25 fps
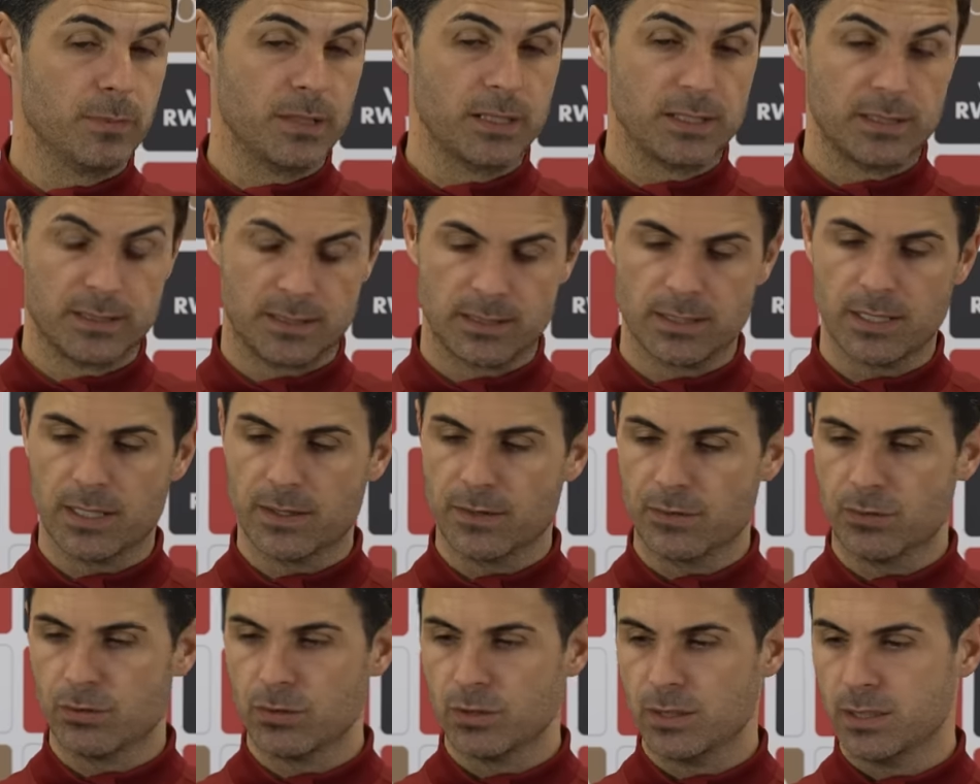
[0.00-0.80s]
And I
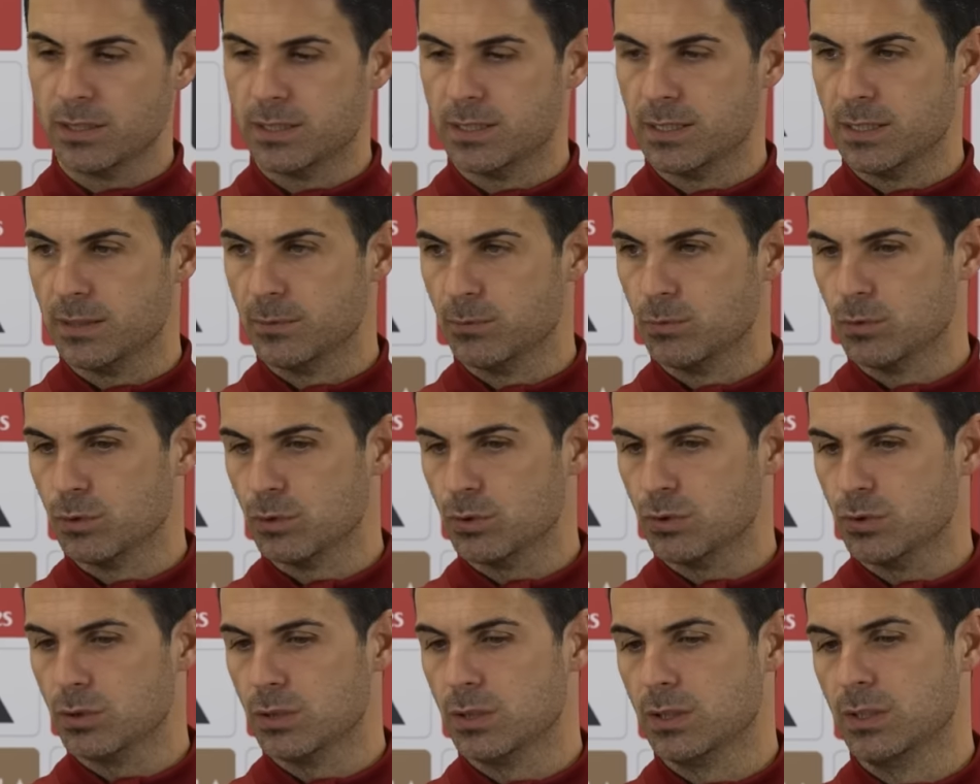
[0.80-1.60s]
thought the team
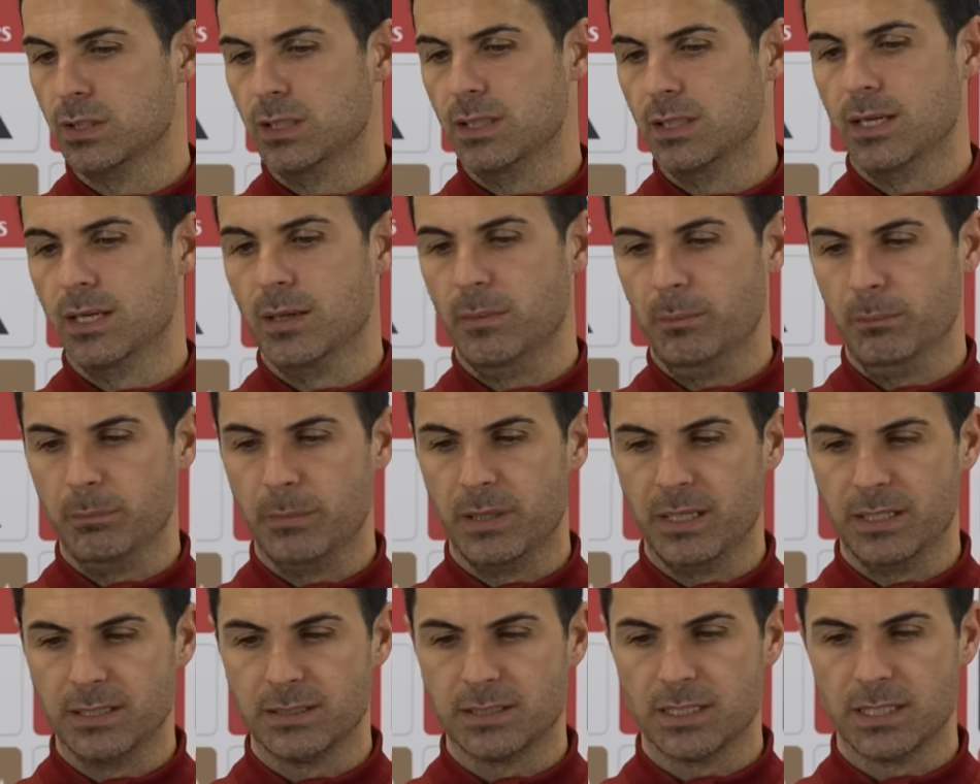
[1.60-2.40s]
was
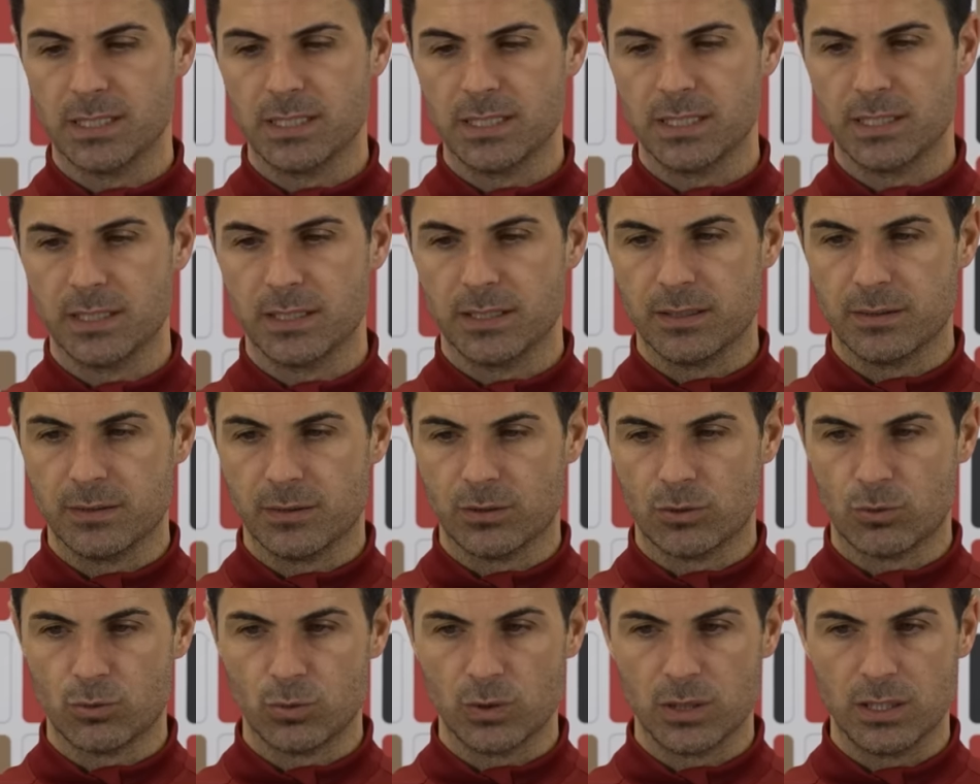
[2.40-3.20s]
mentally
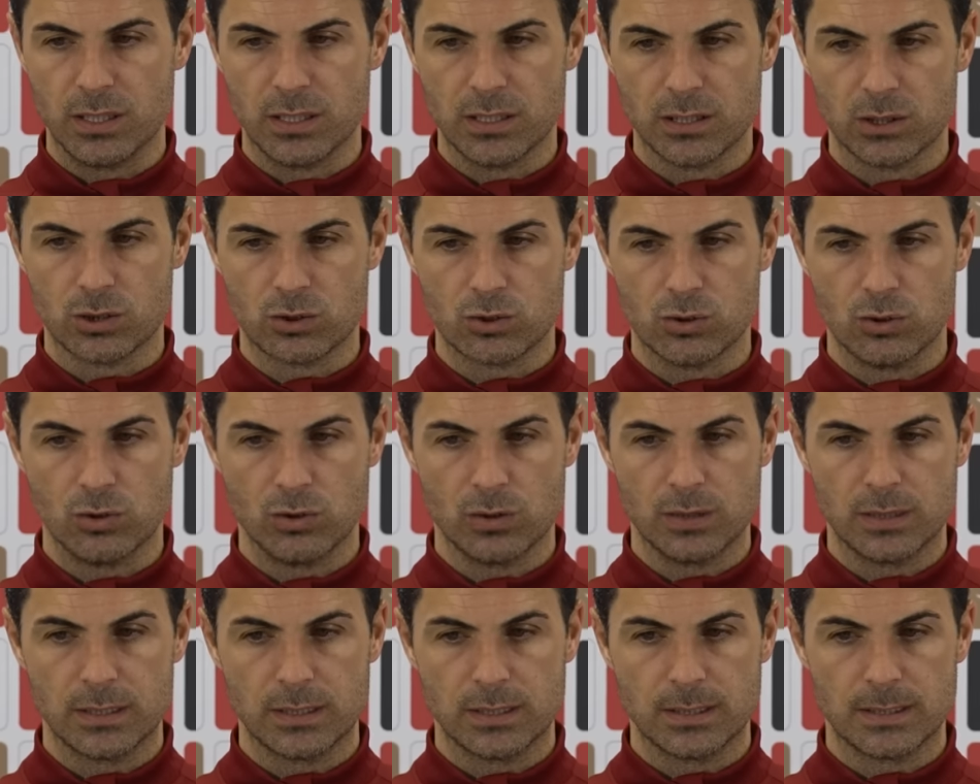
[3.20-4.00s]
really
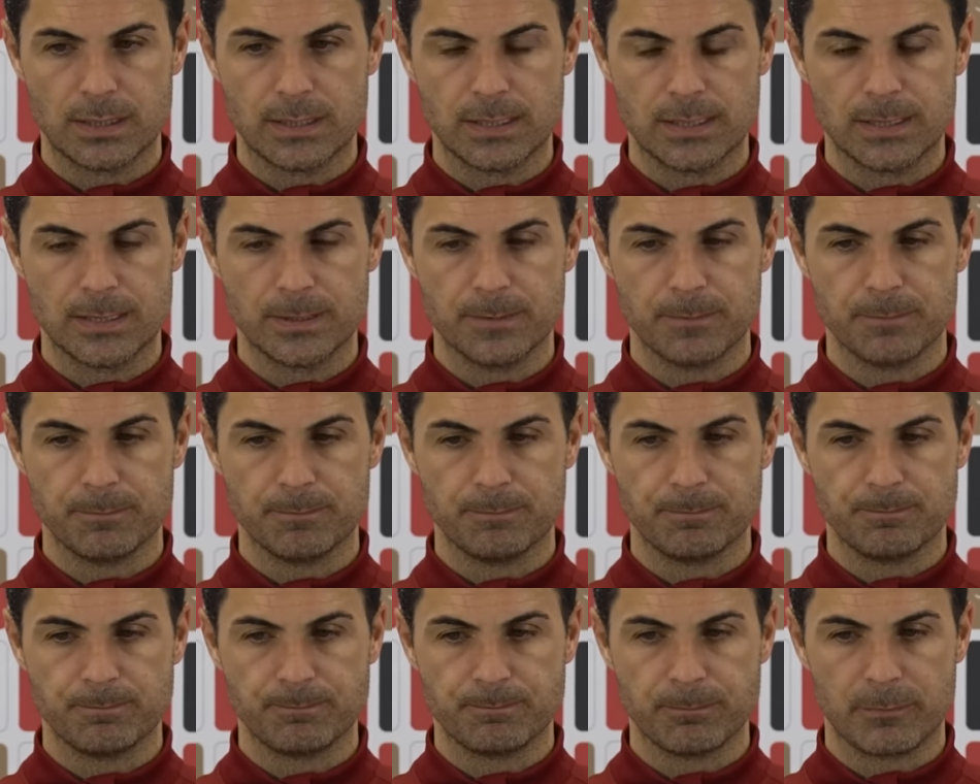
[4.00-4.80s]
strong and
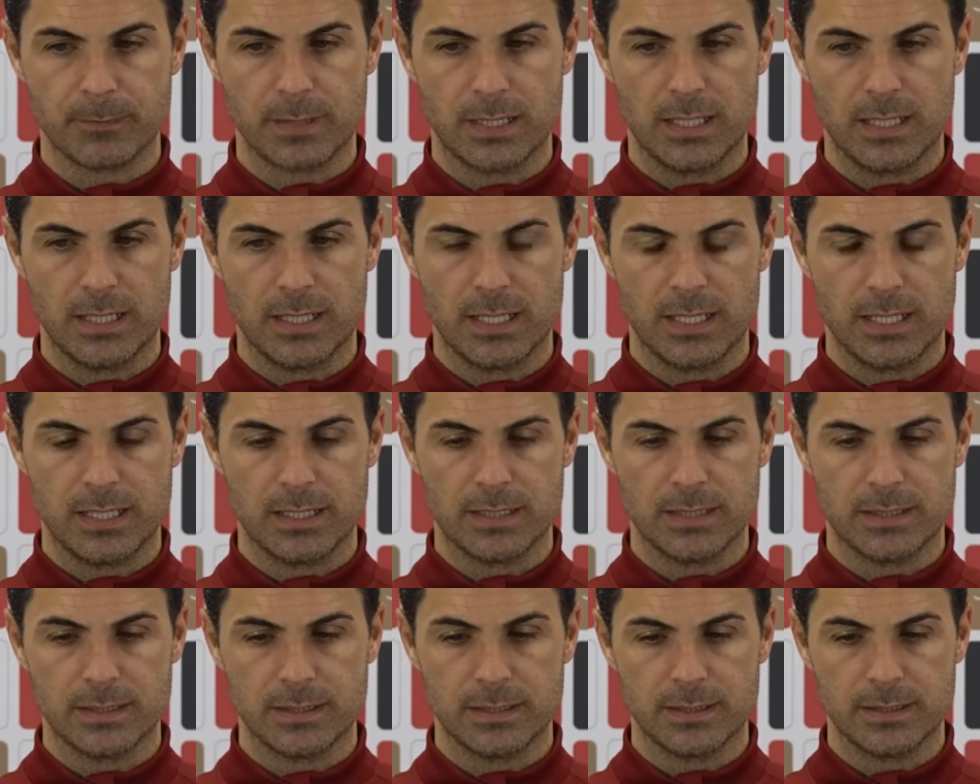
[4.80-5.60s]
um,
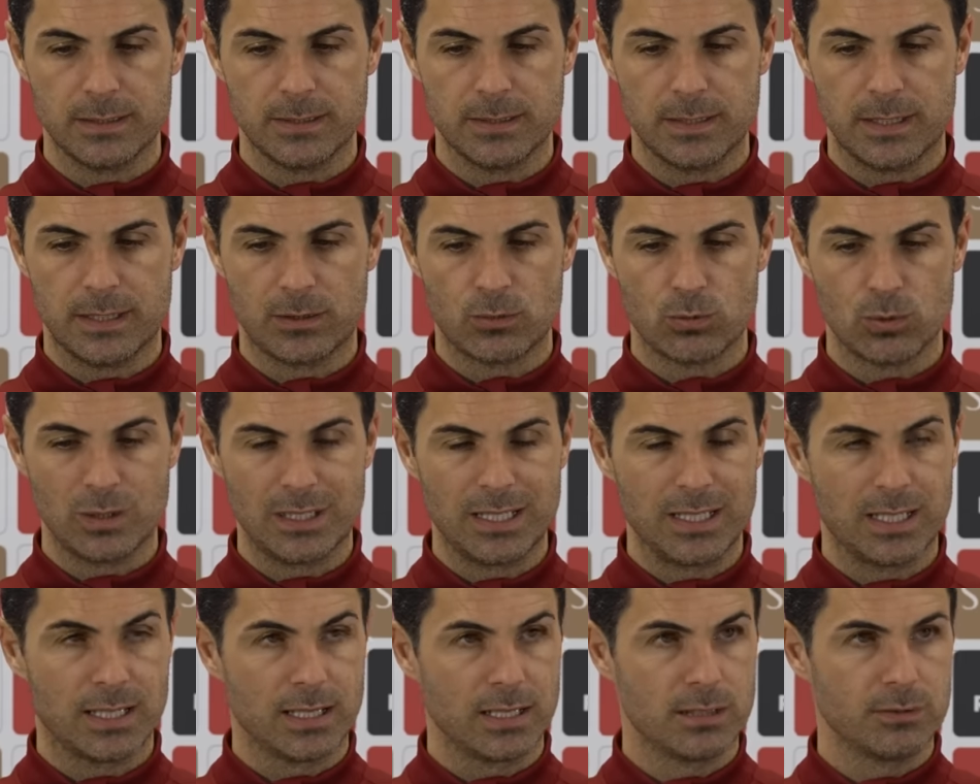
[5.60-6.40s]
and uh, and
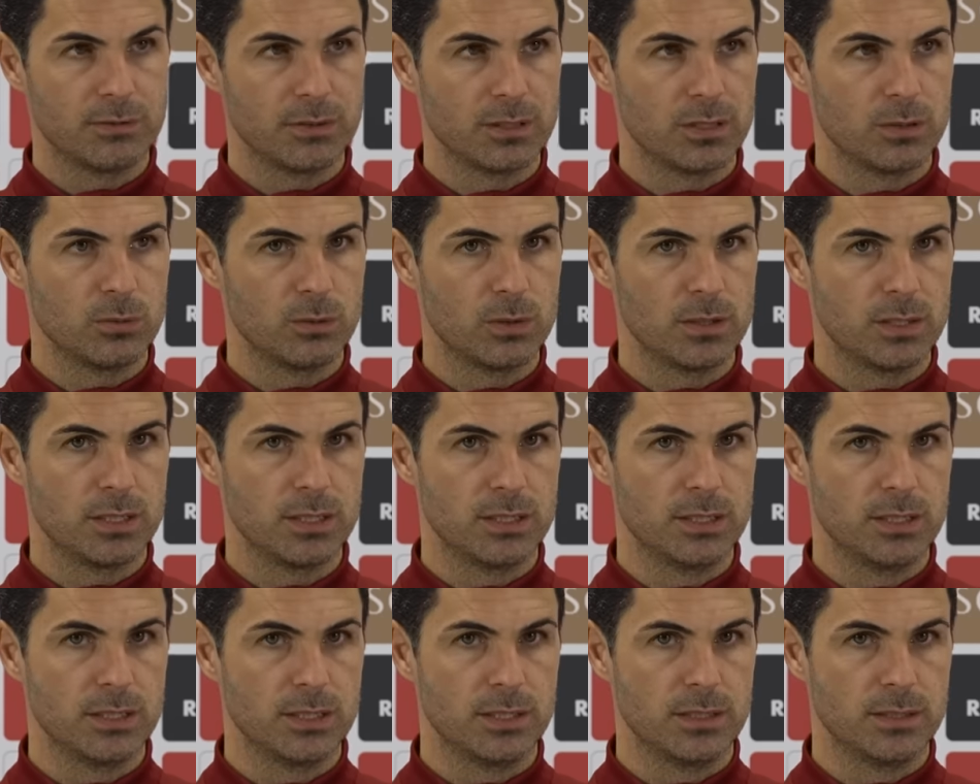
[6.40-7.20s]
really clever the way they
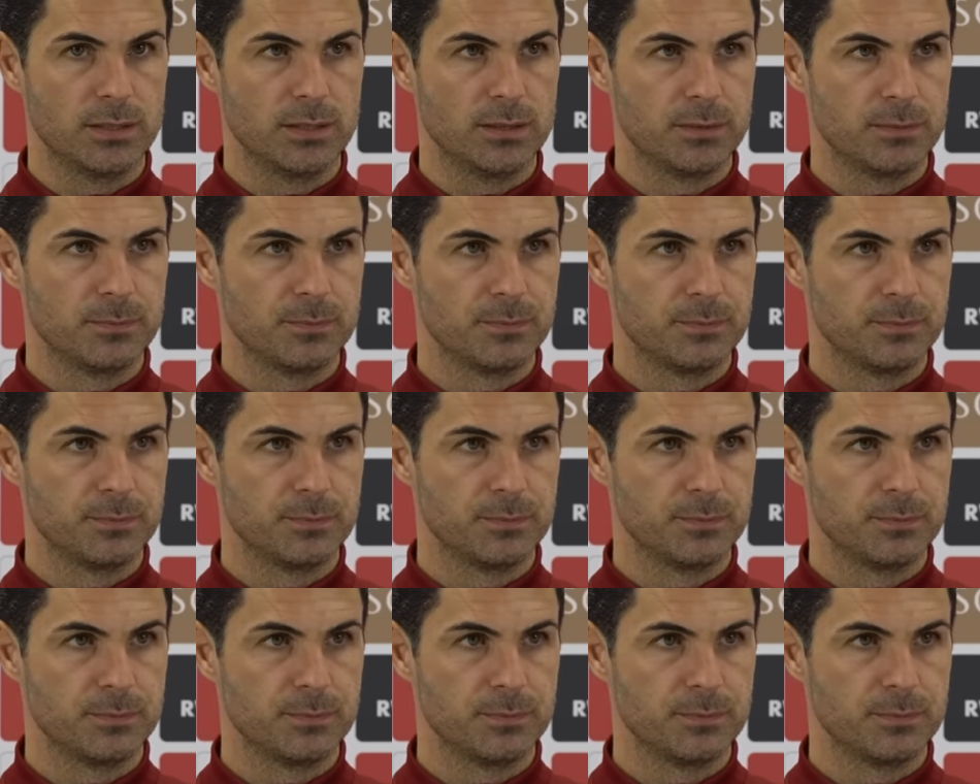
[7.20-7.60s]
did it.